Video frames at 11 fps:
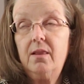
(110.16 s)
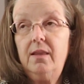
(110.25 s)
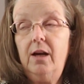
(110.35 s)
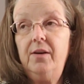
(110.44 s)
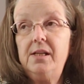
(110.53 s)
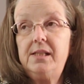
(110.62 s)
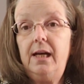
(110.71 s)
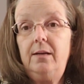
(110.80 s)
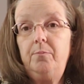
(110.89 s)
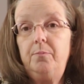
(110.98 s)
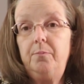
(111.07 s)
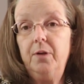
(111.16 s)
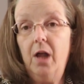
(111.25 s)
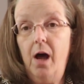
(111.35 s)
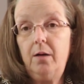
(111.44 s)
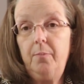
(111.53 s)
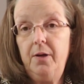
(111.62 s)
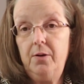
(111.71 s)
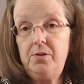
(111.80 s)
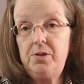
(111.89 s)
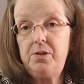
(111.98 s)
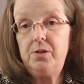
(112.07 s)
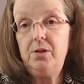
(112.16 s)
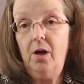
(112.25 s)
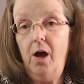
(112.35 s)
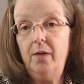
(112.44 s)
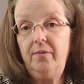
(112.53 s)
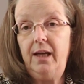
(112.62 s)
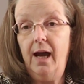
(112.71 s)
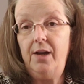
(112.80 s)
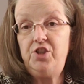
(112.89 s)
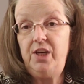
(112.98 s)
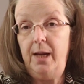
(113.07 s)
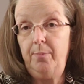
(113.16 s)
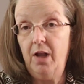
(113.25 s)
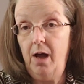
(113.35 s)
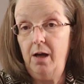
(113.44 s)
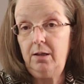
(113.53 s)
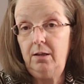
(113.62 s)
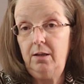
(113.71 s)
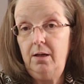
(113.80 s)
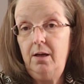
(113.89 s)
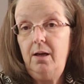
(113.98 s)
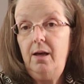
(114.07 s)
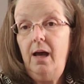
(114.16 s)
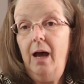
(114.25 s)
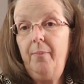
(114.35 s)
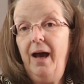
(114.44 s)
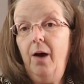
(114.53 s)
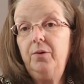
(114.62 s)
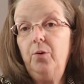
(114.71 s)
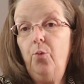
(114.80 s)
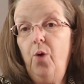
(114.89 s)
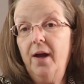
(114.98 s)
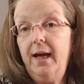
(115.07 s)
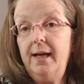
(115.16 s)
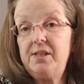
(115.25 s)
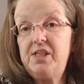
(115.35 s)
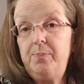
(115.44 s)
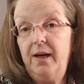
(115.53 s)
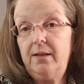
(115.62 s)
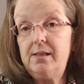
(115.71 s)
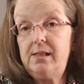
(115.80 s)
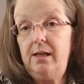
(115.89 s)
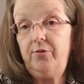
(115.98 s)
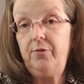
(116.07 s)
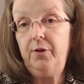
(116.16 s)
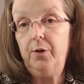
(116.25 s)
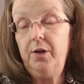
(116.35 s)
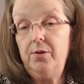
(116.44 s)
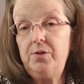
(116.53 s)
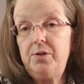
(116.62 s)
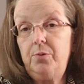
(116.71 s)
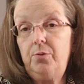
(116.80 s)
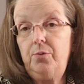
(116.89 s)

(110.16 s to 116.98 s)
There is a blog post on the IGA blog about what I expect to see for photos.